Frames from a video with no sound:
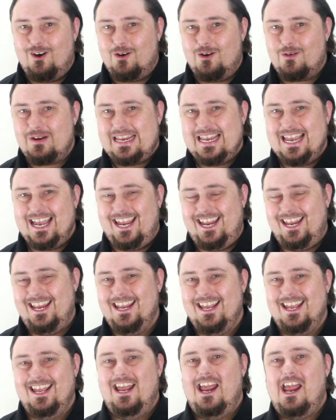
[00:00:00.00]
Okay,
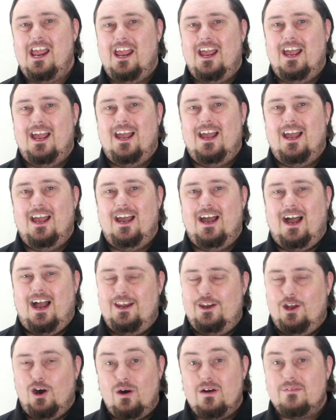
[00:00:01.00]
I
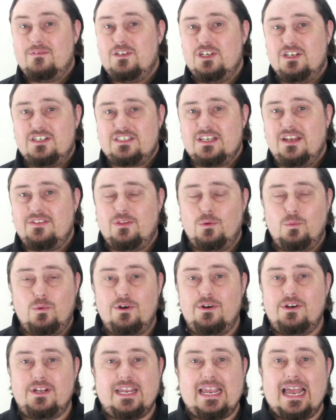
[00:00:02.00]
know I've just said the
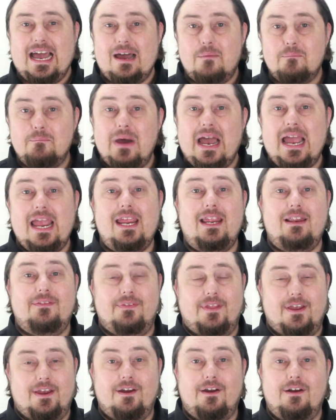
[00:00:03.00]
word campaign
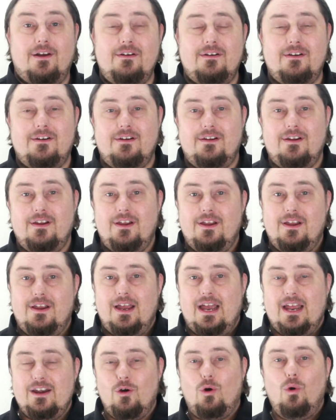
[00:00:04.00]
there,
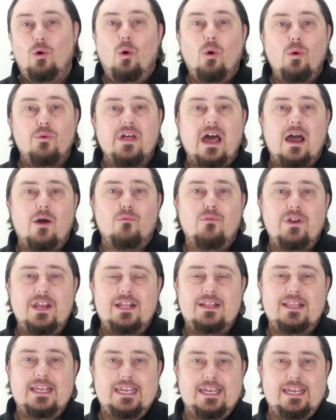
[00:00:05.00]
and all that
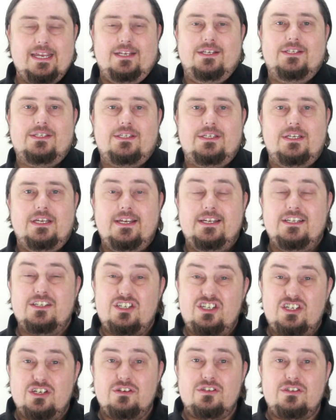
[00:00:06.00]
really is
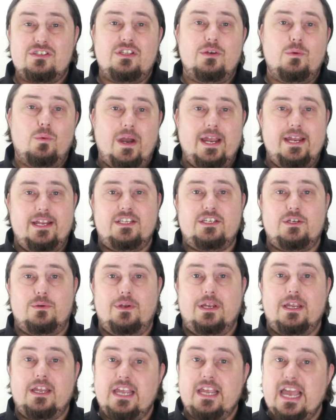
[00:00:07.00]
just a way to
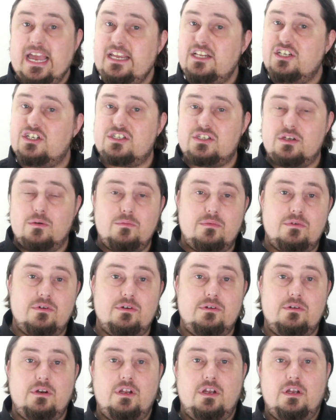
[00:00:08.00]
engage
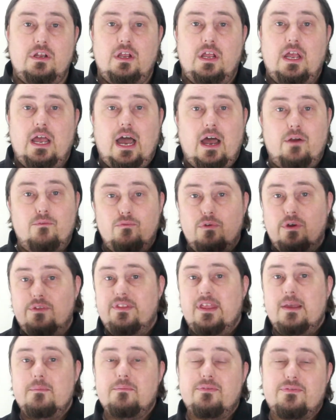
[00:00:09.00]
someone and run
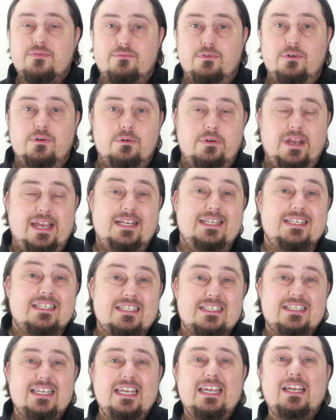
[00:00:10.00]
them through a
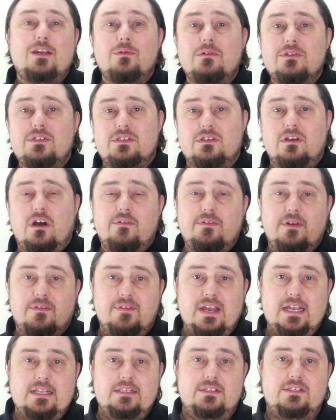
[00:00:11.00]
sequence of
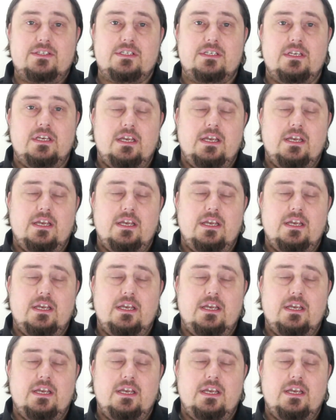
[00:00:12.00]
events